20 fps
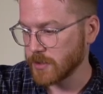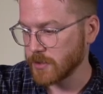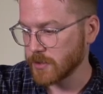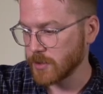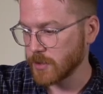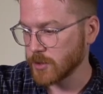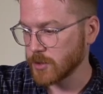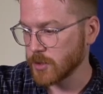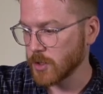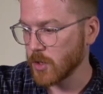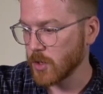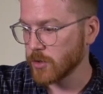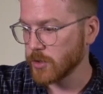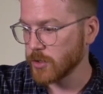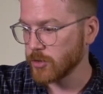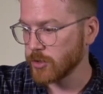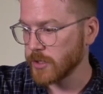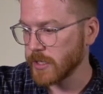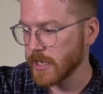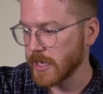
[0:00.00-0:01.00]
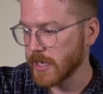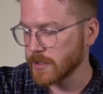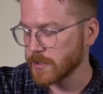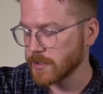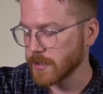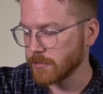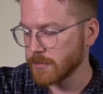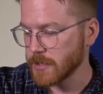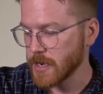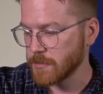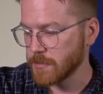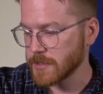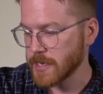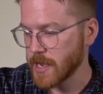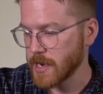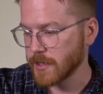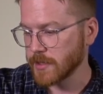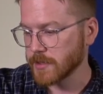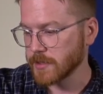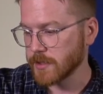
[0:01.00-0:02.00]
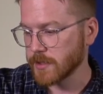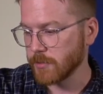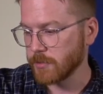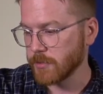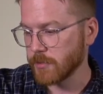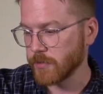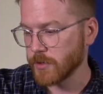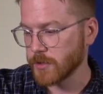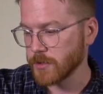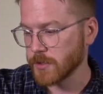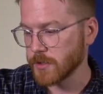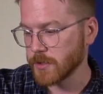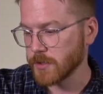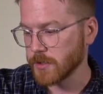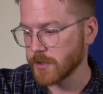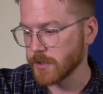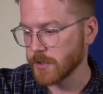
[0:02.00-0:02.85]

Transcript: The slower you get, sometimes adding a subdivision